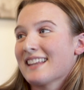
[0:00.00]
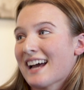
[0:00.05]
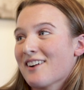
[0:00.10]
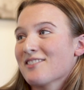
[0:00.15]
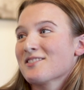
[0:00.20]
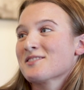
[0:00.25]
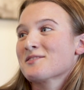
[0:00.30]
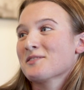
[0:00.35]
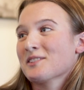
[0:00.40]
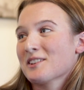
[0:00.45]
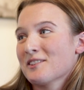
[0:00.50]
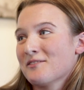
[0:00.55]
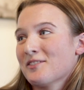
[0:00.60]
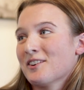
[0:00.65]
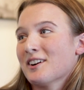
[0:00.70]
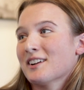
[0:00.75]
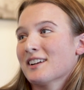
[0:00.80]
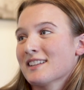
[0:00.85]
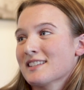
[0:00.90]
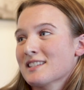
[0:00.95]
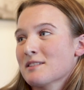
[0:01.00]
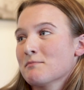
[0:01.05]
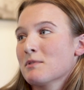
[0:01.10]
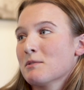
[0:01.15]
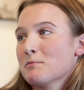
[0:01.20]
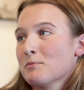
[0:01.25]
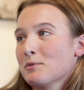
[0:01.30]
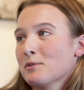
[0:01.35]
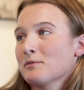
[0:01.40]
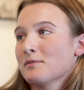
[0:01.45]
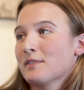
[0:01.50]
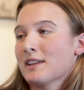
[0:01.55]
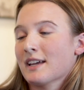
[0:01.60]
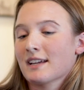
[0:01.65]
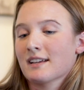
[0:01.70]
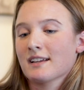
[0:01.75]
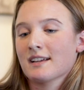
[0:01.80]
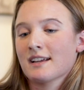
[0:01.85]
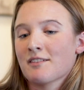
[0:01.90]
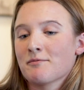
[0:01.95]
That was really fun. And some people
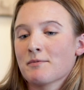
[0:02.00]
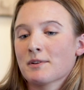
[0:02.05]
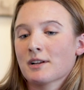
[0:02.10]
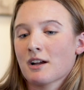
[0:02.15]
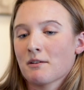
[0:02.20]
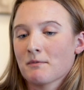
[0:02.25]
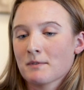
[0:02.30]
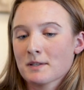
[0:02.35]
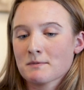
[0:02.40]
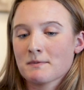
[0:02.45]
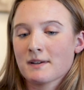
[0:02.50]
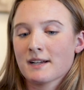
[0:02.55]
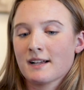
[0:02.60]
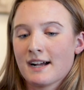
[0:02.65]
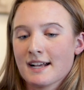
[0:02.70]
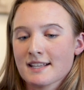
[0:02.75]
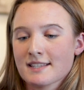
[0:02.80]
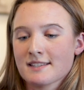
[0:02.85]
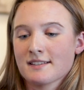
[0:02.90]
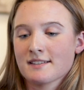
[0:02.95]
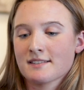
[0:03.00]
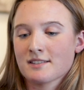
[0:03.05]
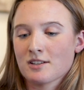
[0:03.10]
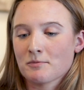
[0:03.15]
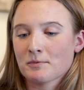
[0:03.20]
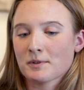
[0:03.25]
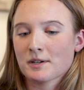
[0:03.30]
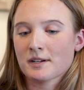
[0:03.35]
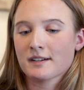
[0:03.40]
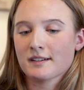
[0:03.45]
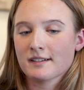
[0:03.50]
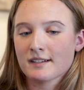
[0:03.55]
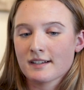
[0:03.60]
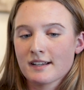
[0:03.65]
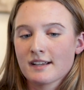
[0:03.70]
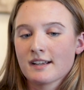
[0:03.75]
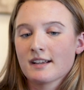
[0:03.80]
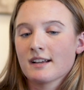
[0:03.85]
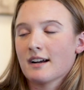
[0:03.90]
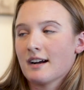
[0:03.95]
that have been coming to my class in the summer
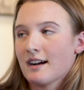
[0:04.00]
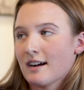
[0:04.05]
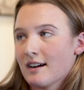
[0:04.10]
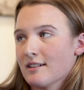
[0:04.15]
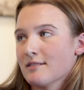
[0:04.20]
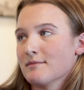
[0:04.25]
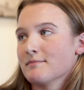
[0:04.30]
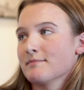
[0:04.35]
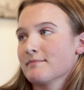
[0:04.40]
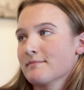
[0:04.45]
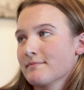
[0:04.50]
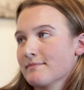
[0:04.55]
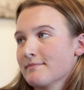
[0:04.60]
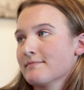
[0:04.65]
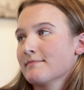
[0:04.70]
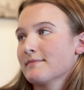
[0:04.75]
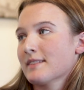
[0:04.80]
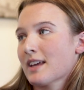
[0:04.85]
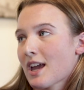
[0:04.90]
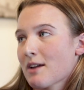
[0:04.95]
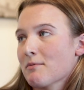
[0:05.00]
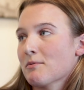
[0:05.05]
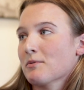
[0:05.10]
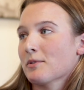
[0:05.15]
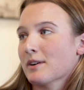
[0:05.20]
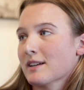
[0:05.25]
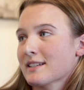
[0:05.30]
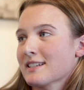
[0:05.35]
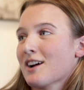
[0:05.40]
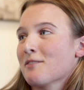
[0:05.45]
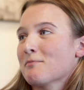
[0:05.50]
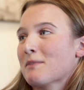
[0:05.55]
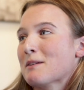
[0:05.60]
came and worked out.